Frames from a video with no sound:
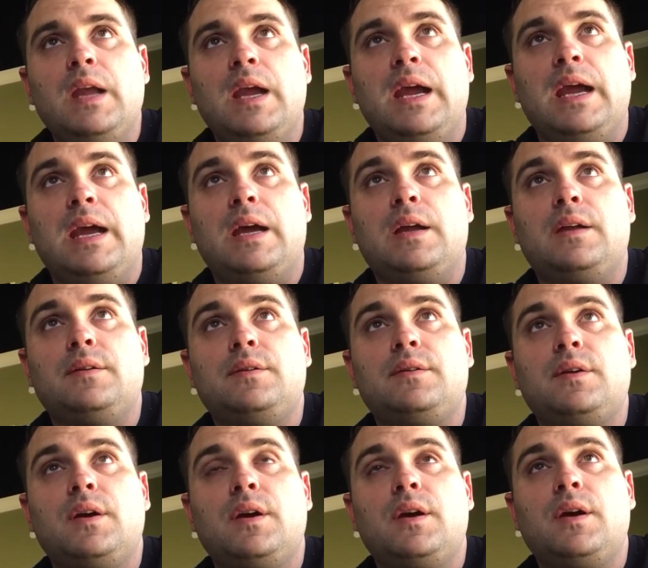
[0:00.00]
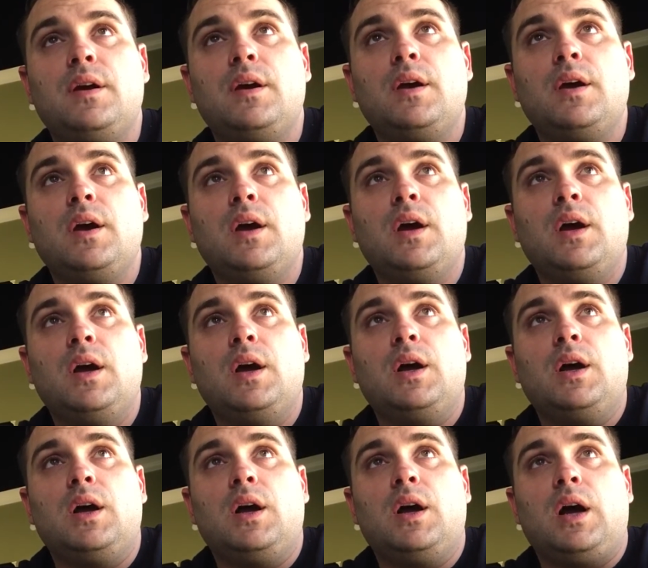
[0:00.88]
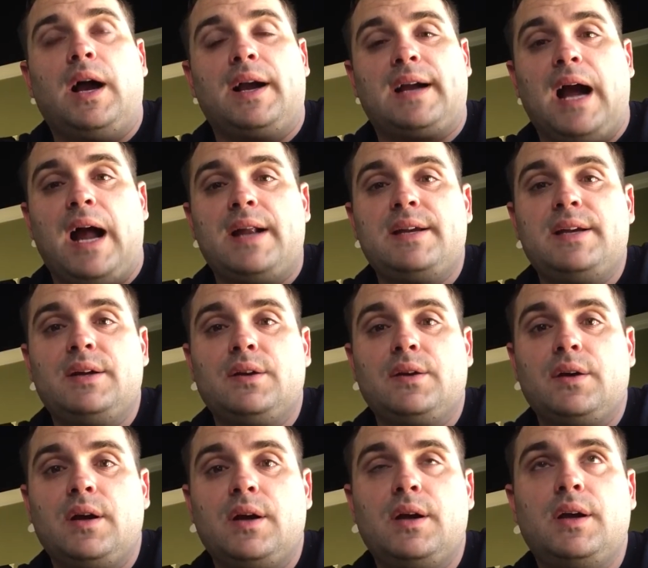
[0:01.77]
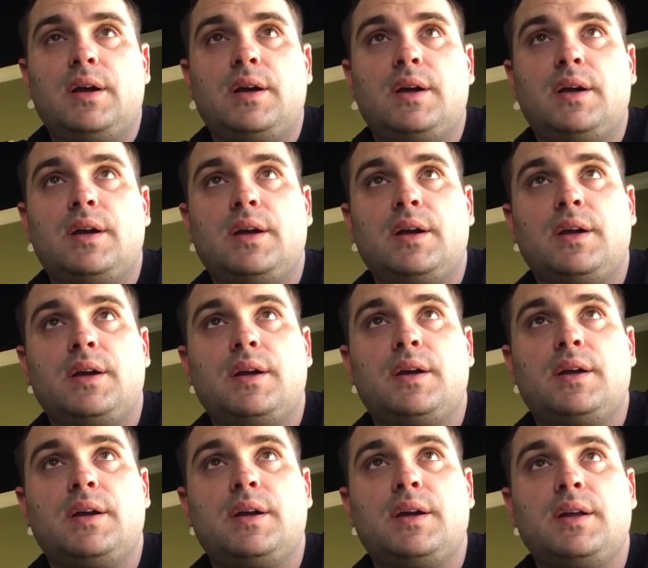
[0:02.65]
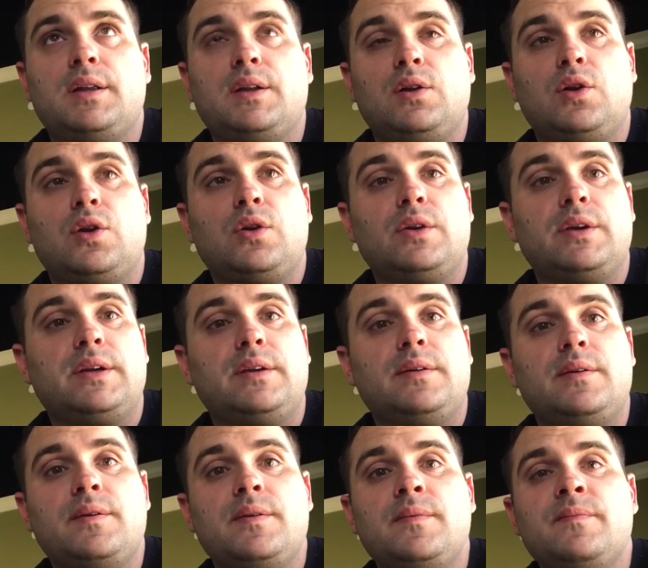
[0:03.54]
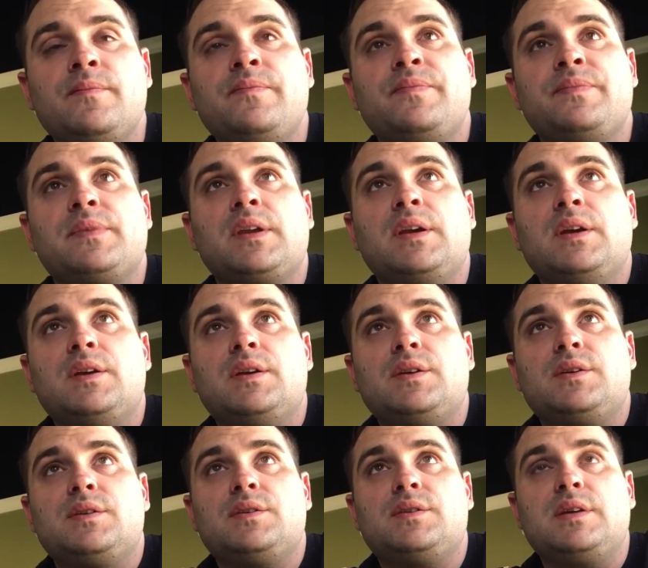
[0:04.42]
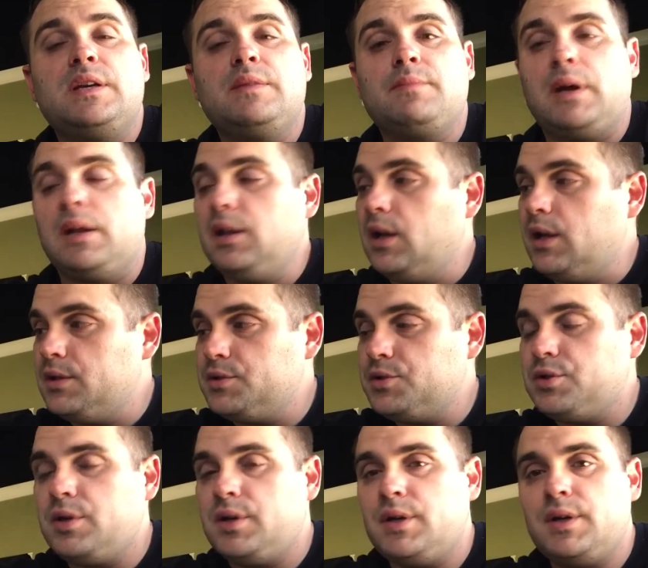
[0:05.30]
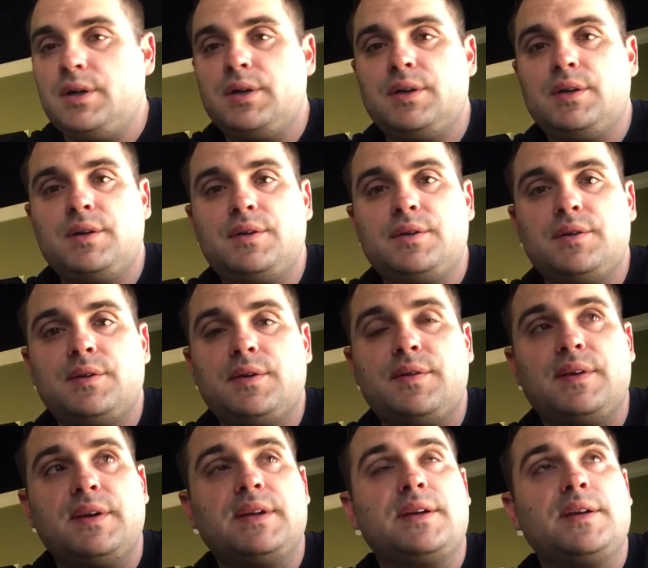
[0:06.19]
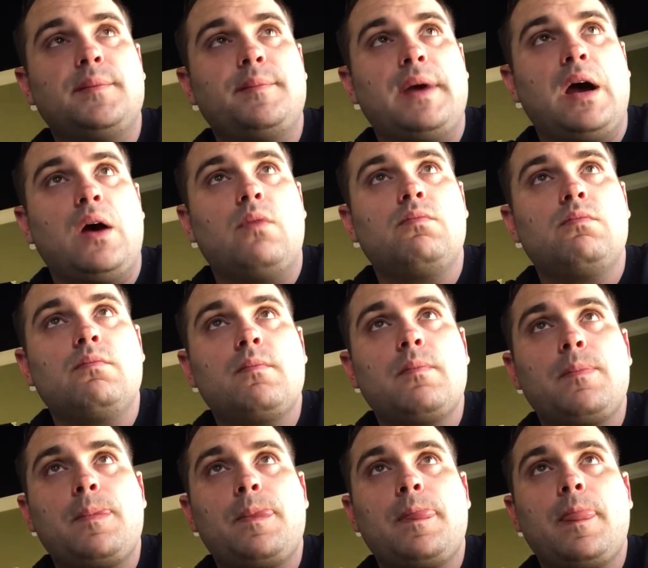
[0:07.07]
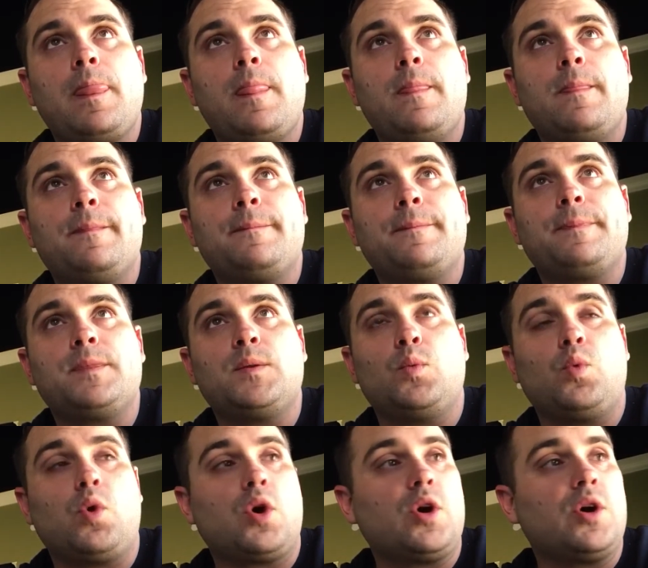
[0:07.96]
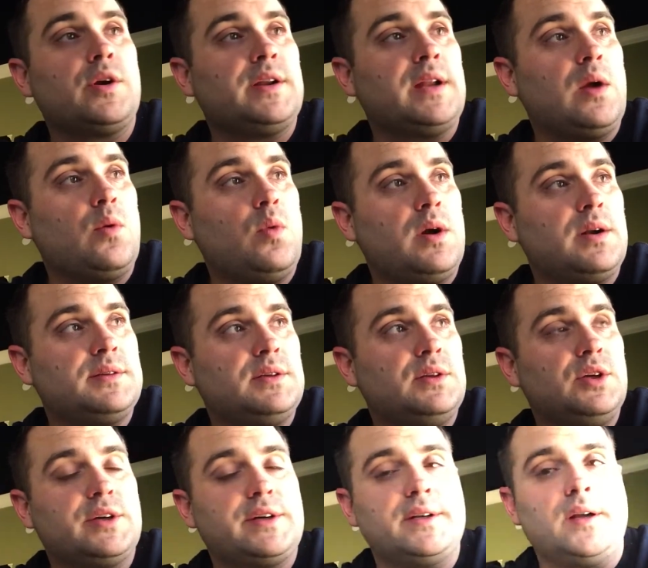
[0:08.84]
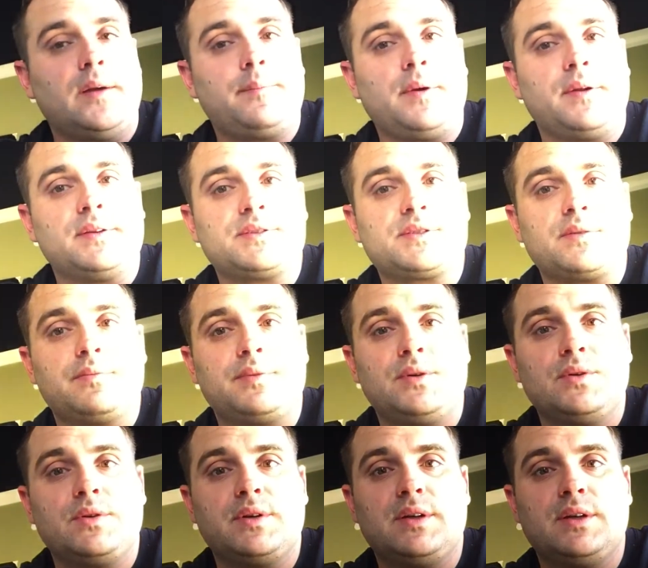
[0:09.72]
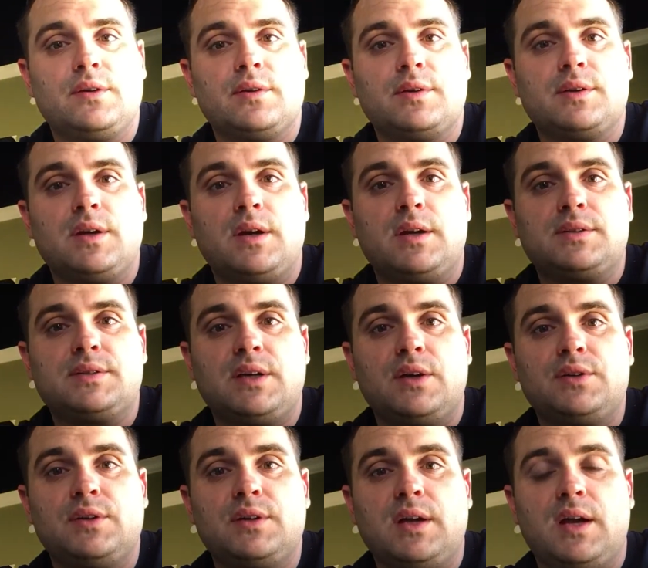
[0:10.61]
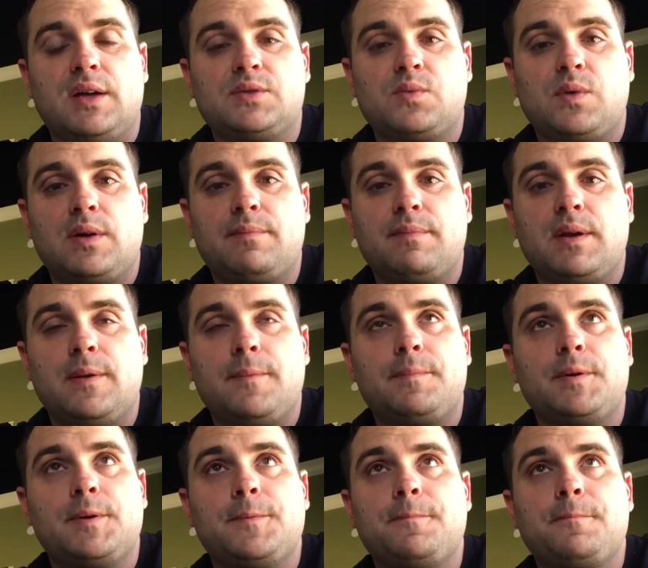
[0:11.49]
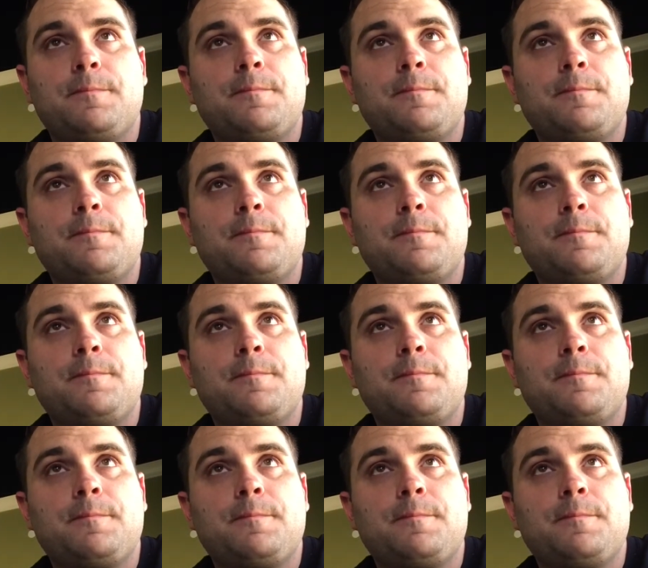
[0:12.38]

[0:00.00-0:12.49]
And I got here a little early, eating my lunch, thinking about the word, and I wanted to look it up on this computer here and tell you guys what it meant, but